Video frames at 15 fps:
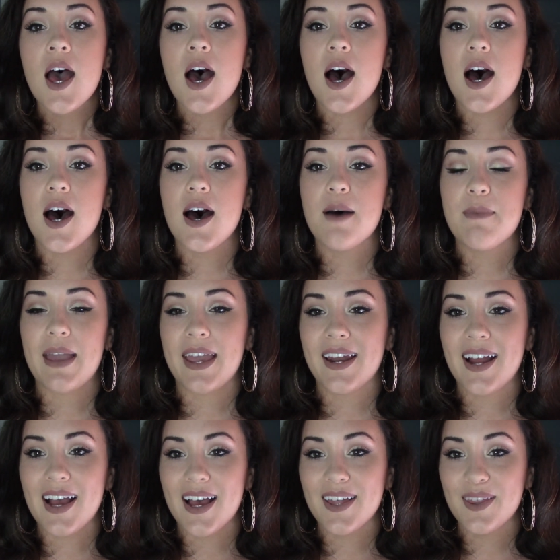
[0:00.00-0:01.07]
And
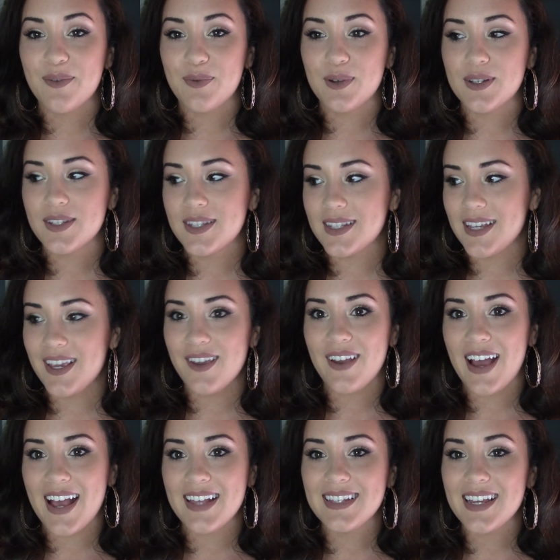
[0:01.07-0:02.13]
I will see you
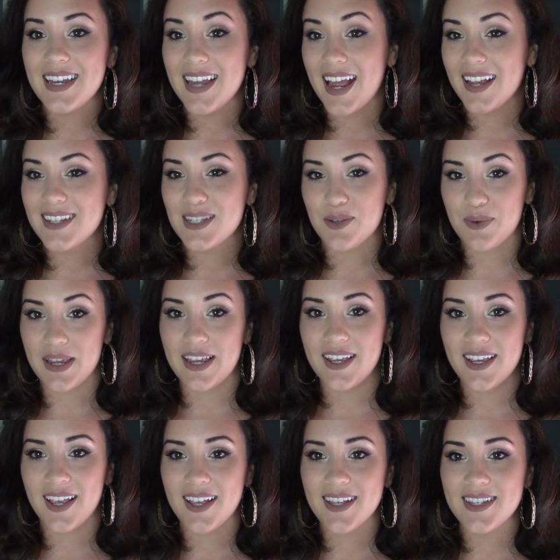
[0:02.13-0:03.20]
guys next
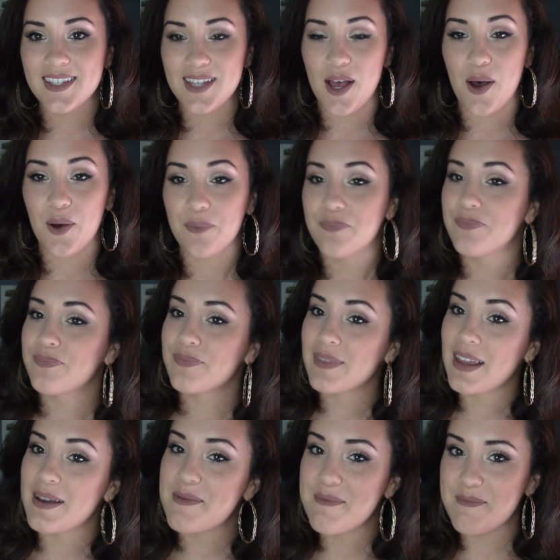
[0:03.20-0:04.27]
week. So,
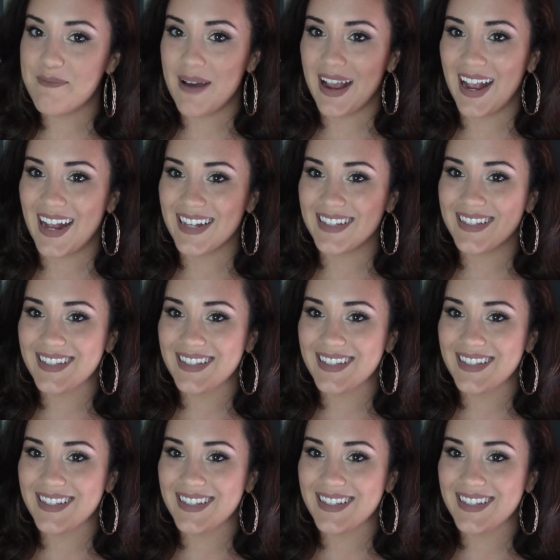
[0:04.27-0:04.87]
bye guys.